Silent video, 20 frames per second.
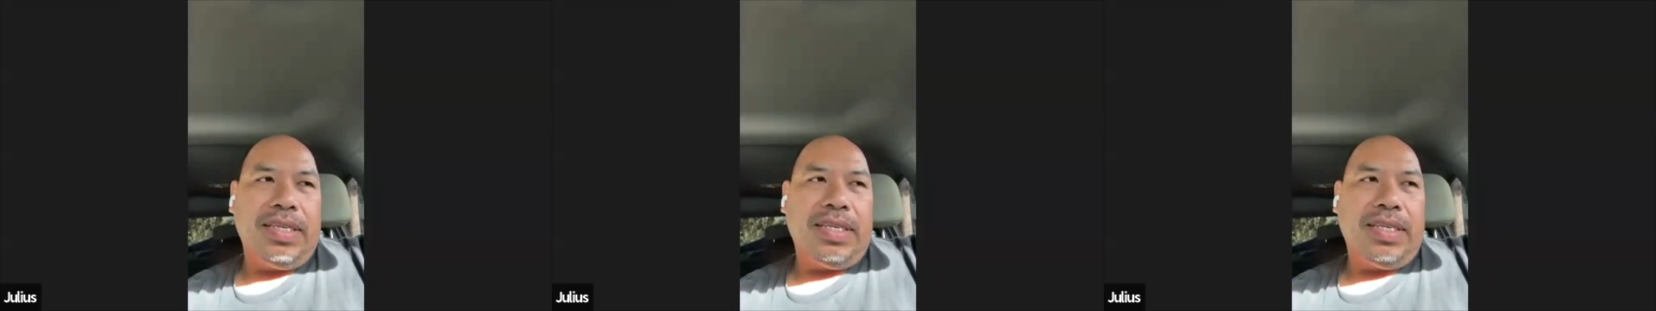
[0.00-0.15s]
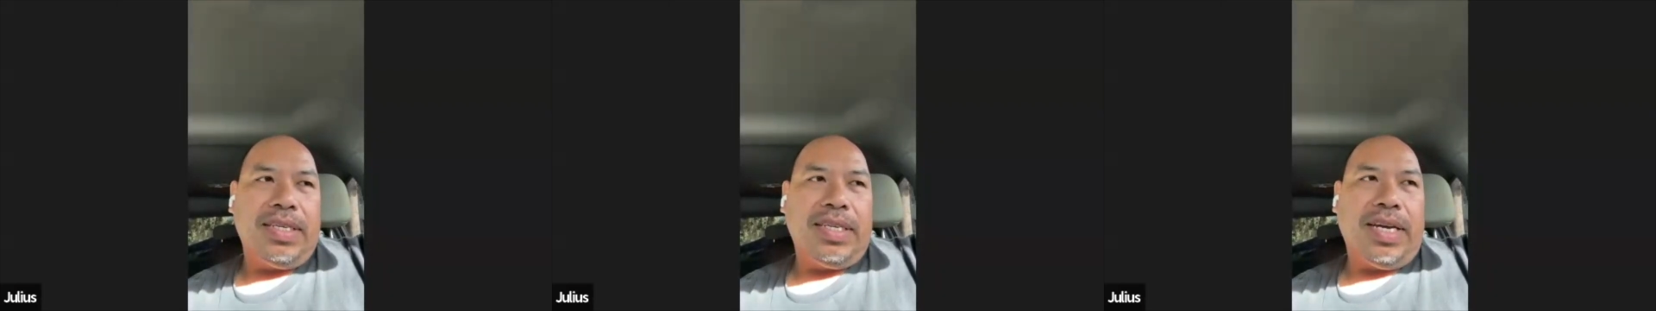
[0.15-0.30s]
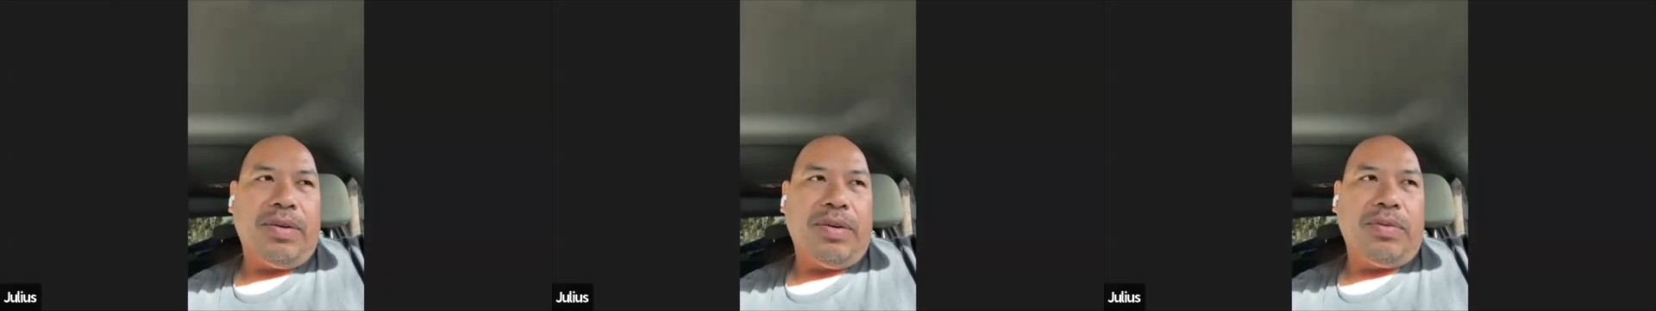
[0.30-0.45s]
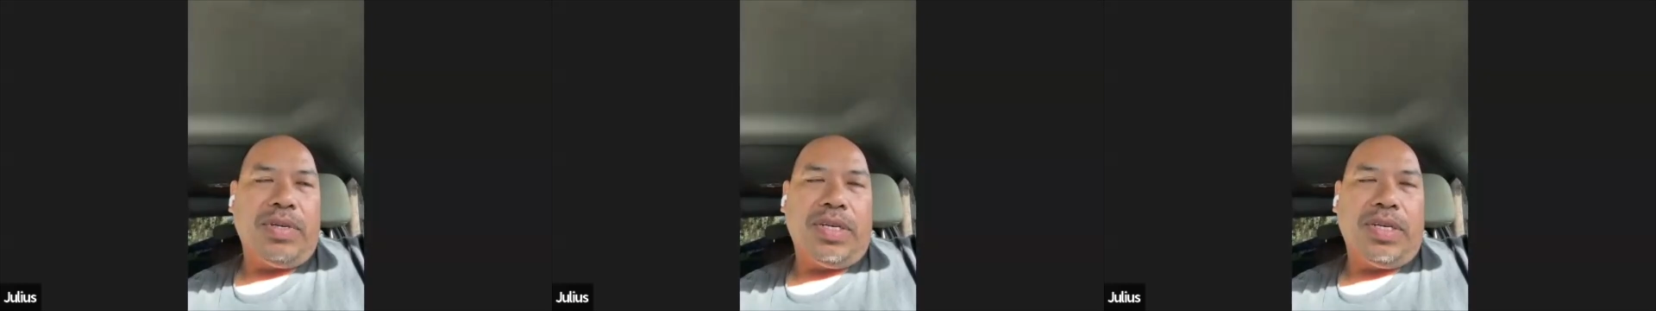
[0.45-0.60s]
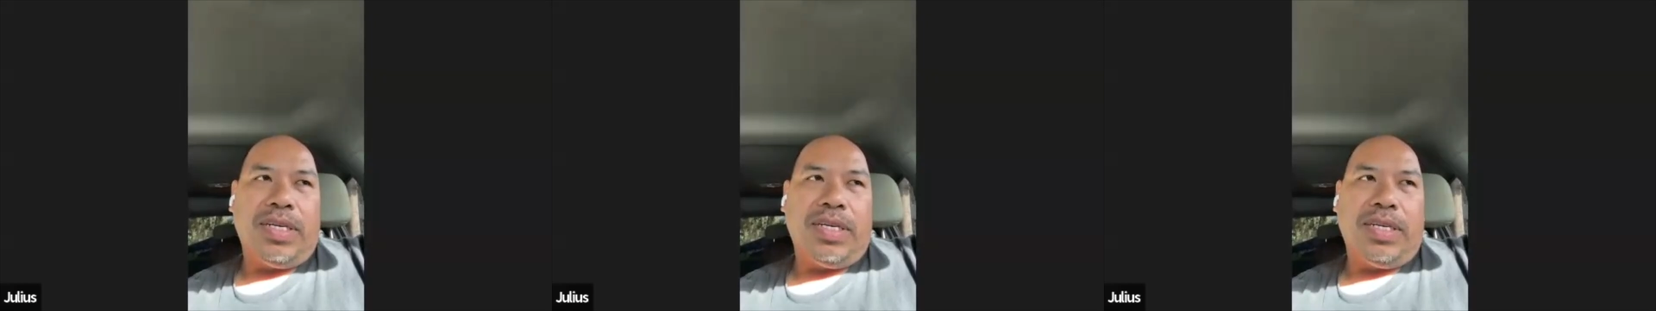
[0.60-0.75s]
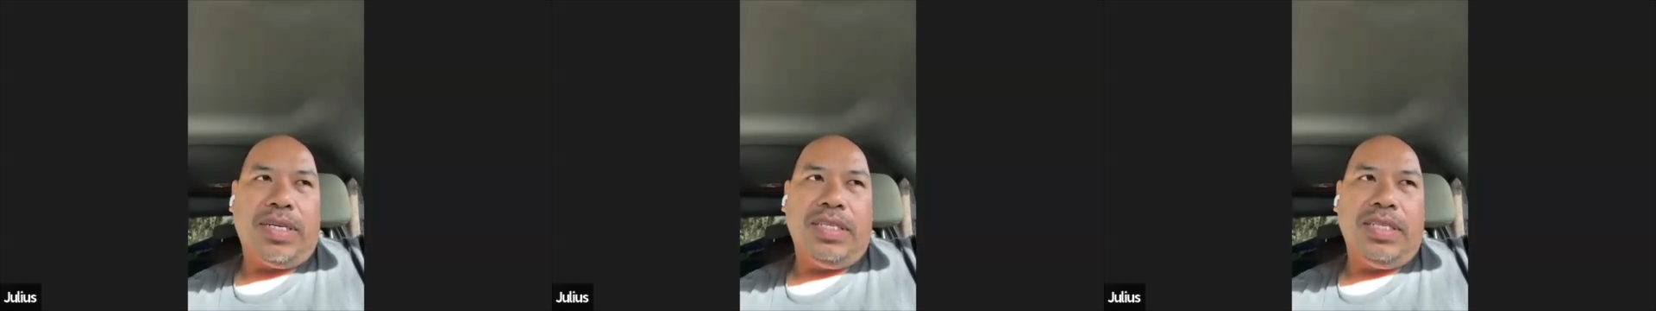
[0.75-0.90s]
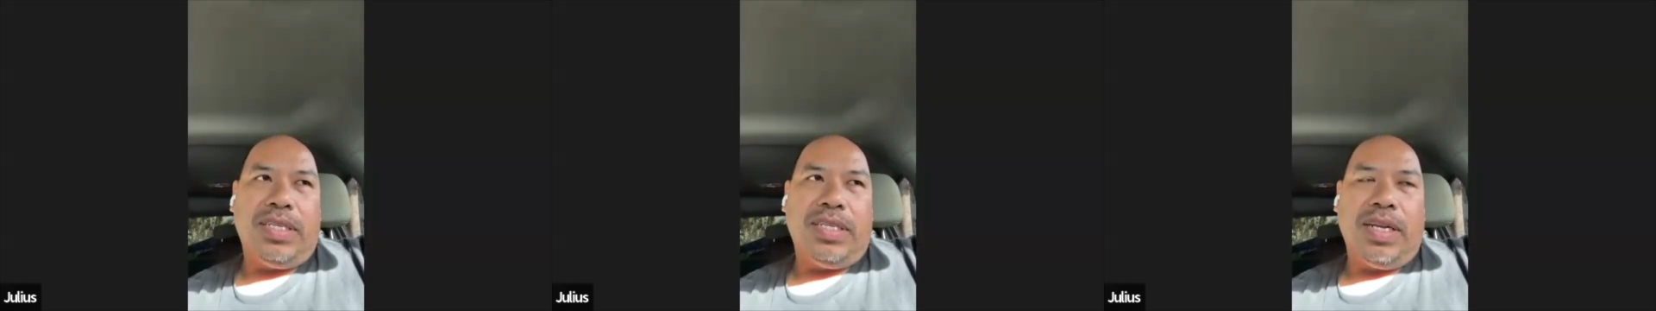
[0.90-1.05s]
Yeah,
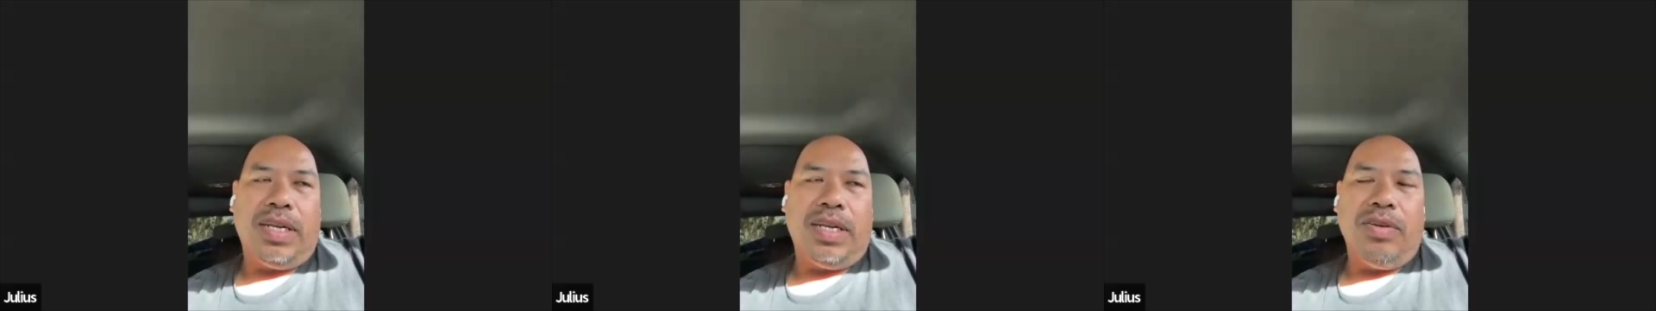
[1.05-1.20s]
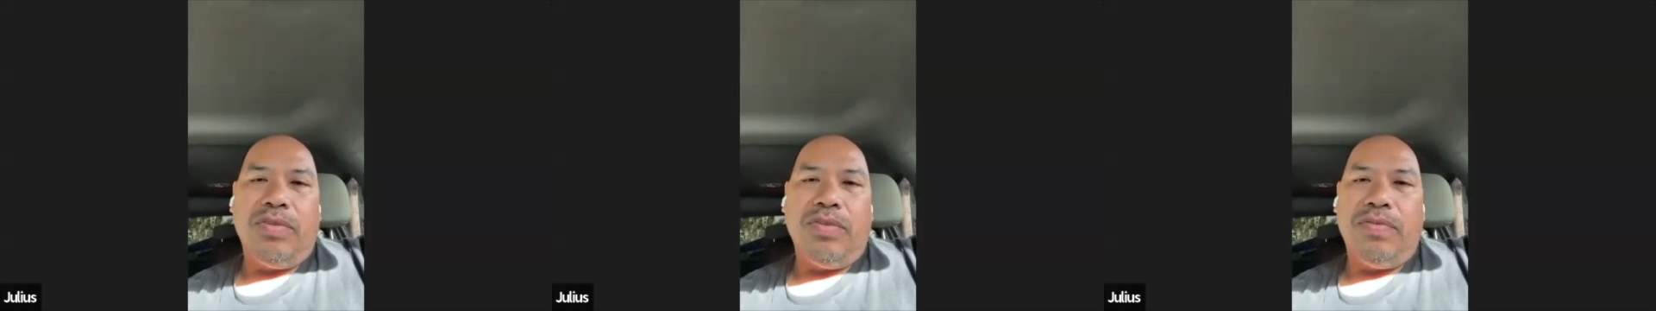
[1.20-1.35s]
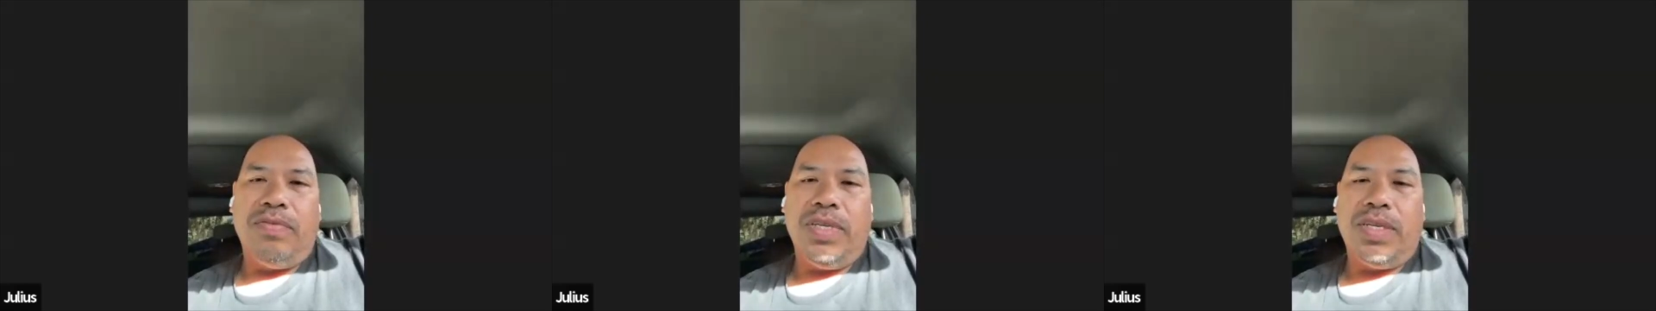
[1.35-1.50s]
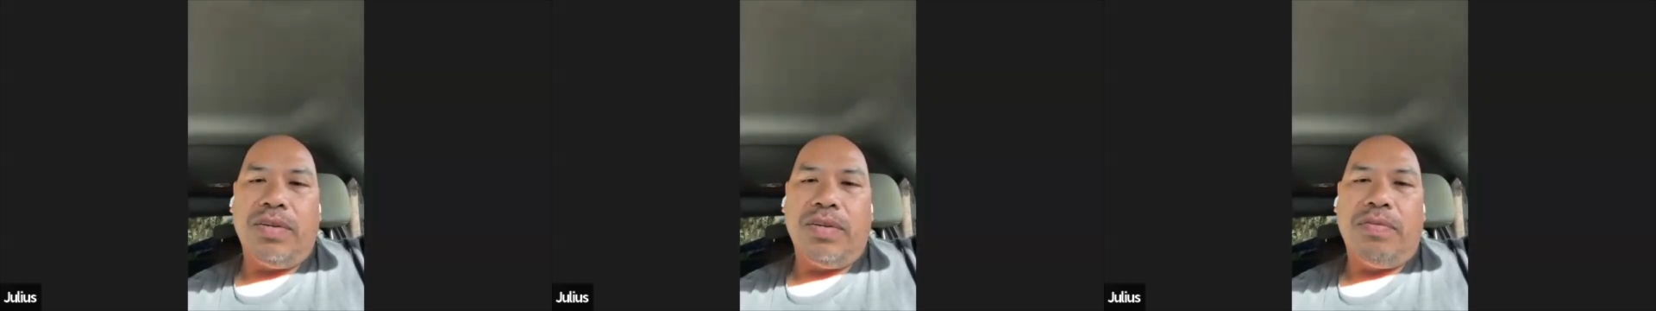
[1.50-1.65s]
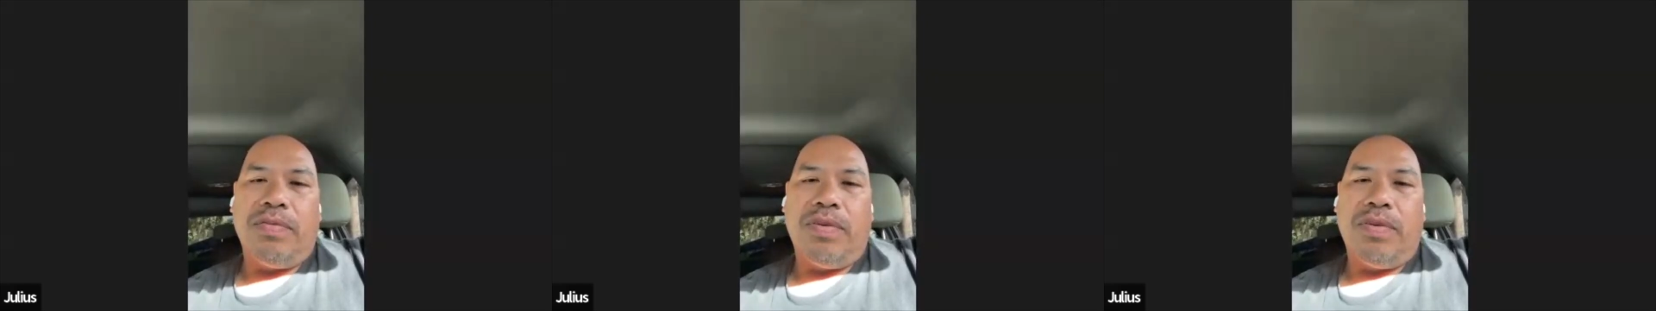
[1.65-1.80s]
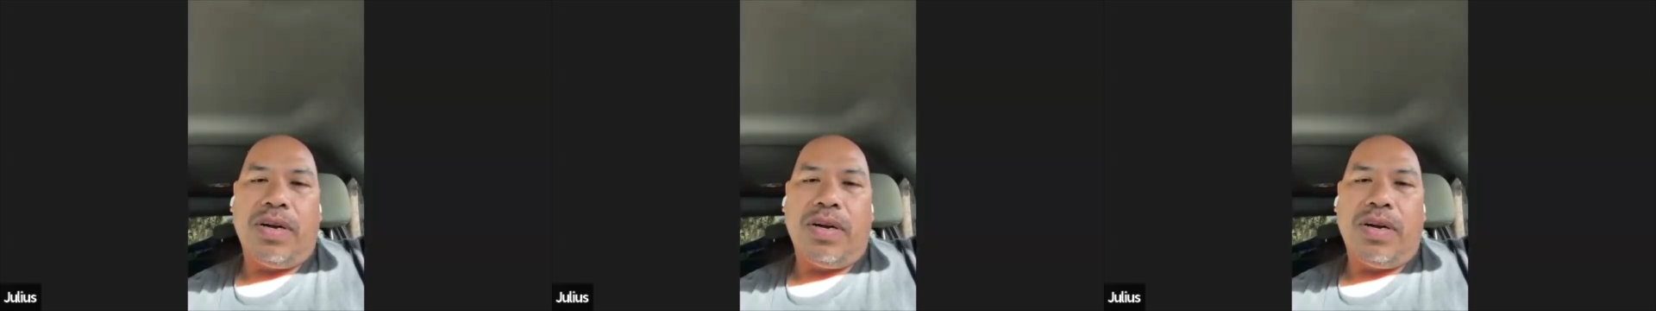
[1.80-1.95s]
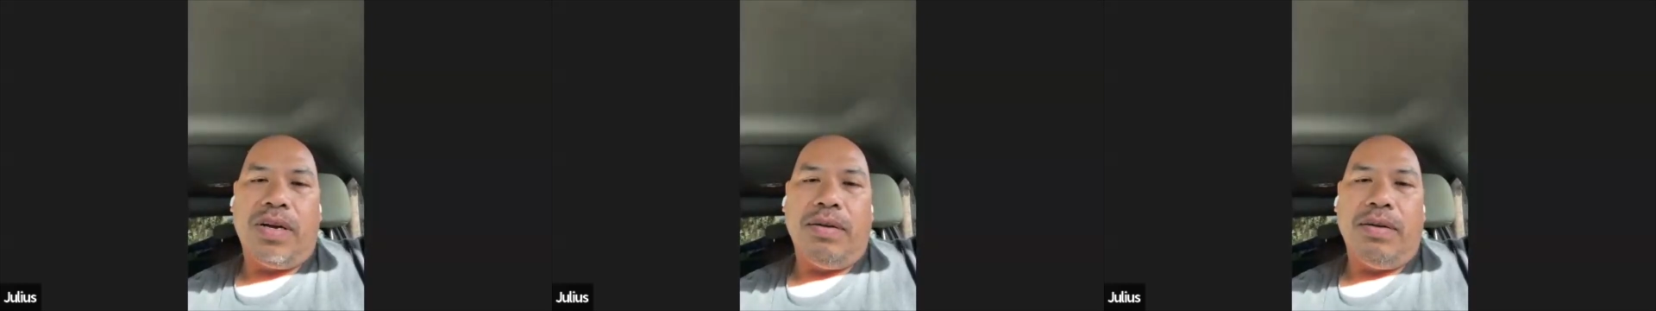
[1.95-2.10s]
we're J. Ludovico
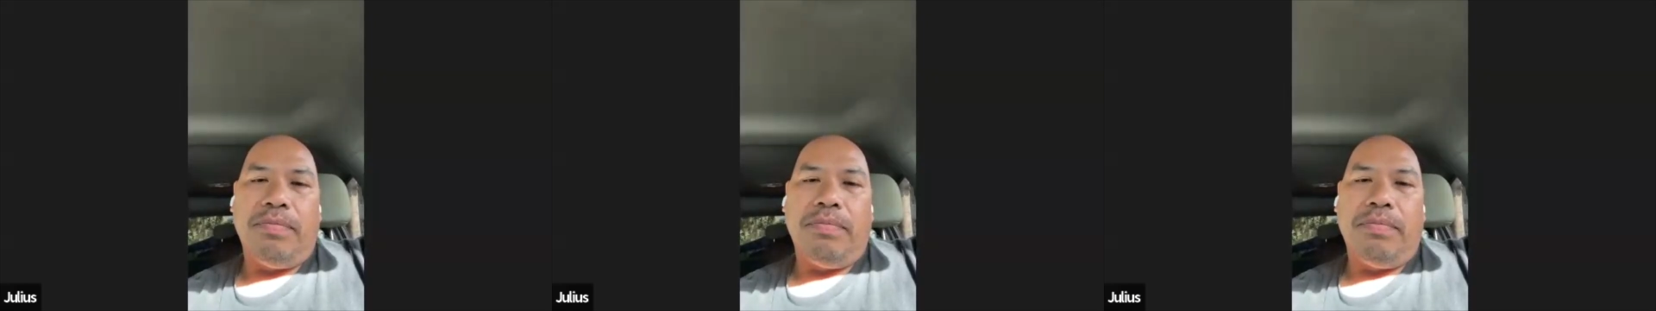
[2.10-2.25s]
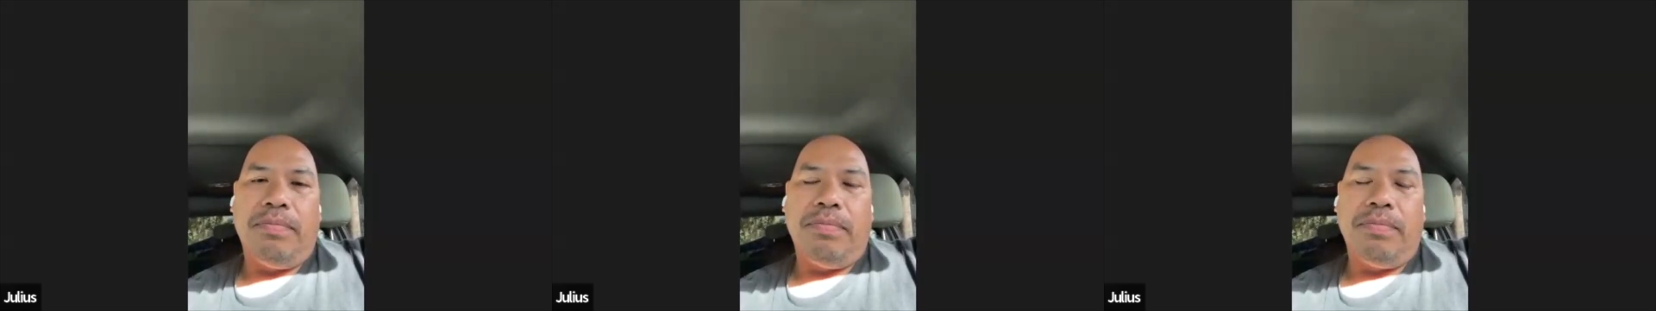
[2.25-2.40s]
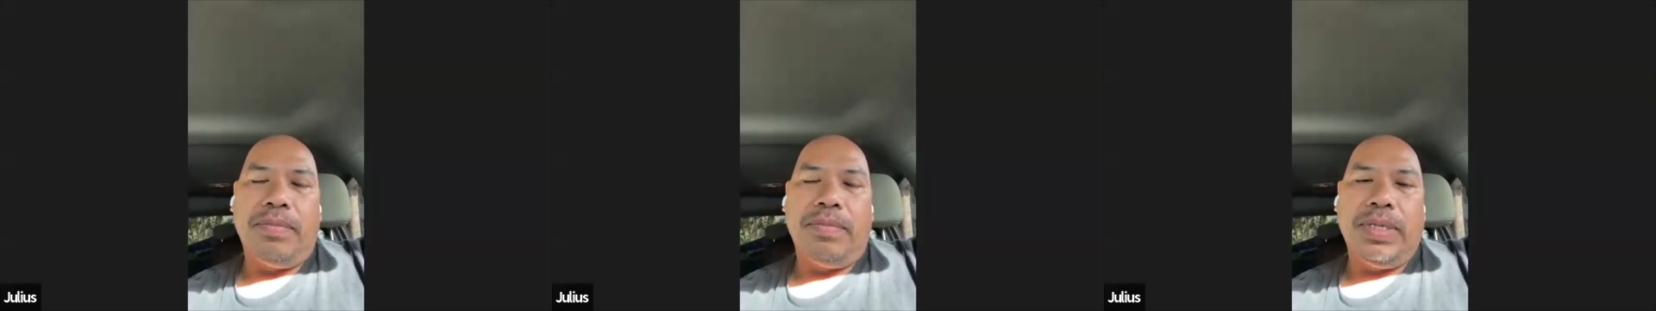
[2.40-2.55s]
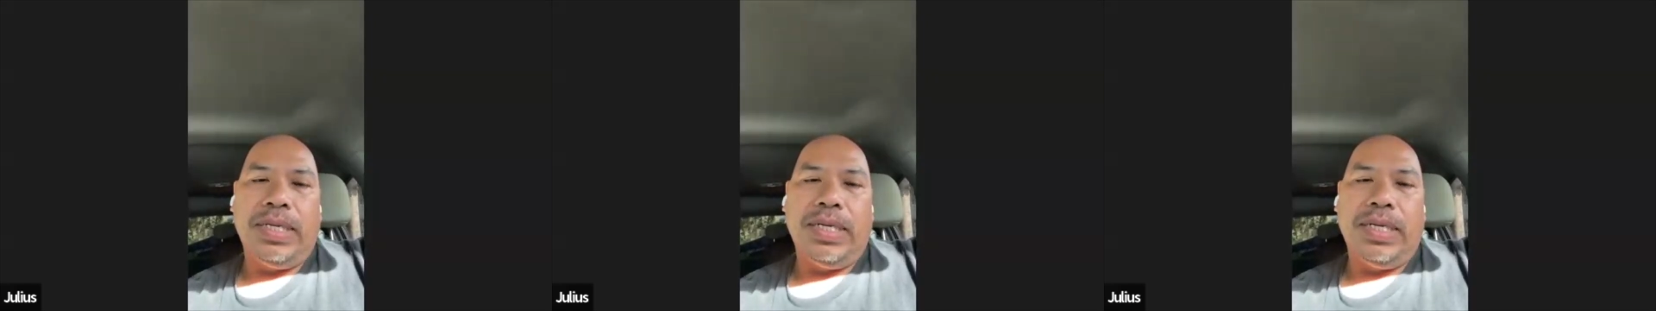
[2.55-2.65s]
Farm,